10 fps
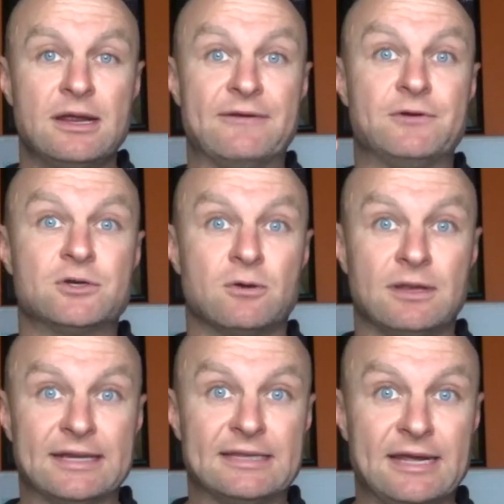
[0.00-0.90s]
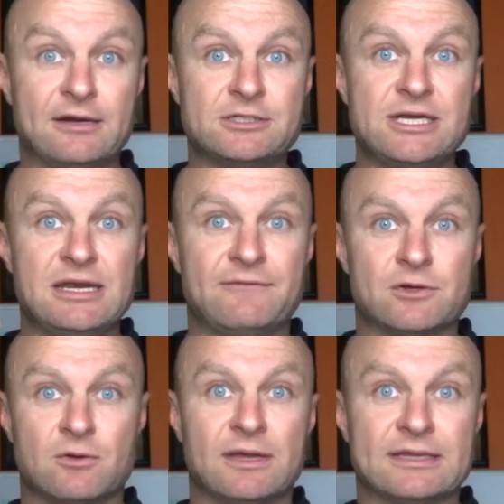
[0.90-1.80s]
if you don't like the energy, if you
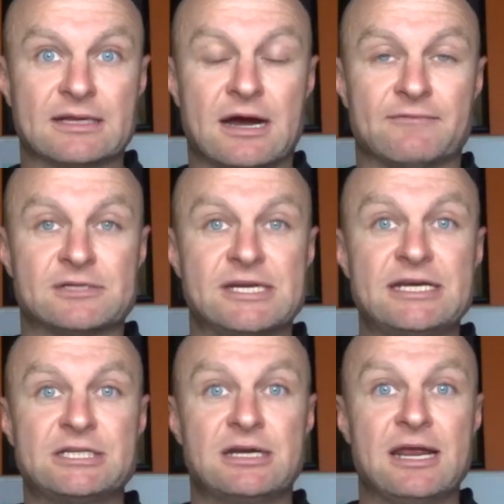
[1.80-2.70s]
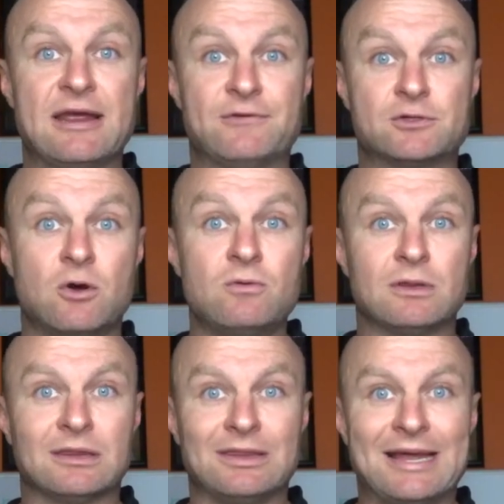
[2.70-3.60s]
don't like the conversation, if you
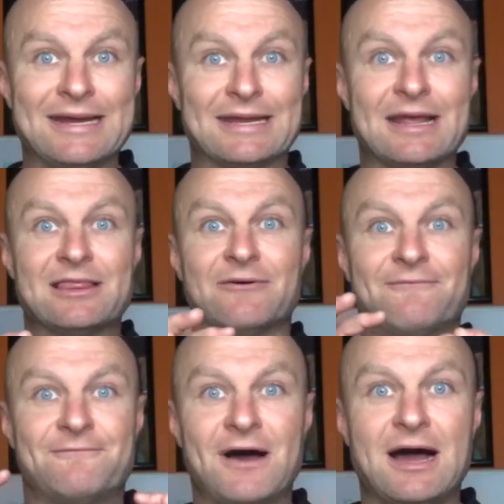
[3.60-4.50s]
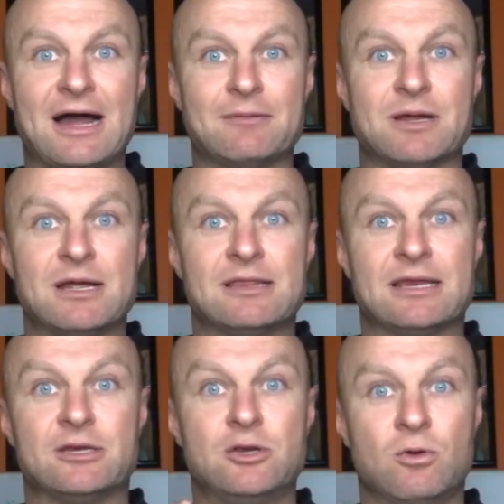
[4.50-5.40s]
don't like the vibe
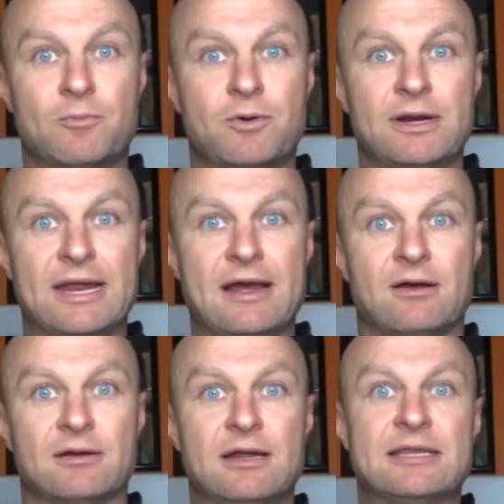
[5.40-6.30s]
that you are putting out,